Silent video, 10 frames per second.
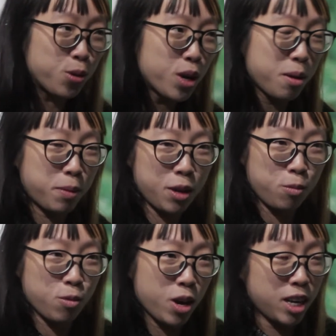But then
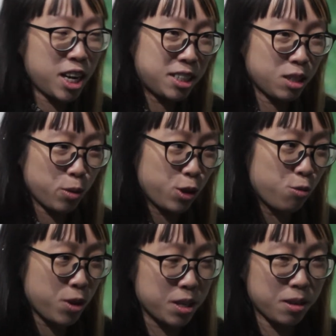later, when you
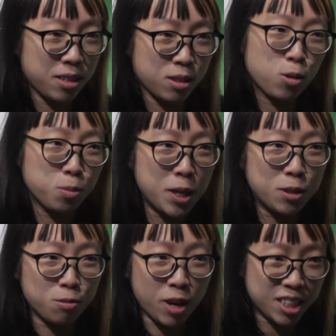read an old piece of
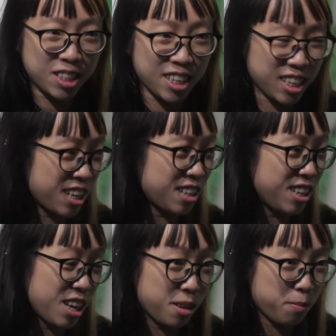writing,
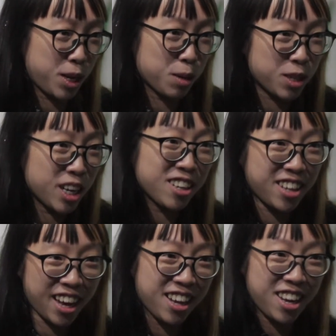it becomes clear that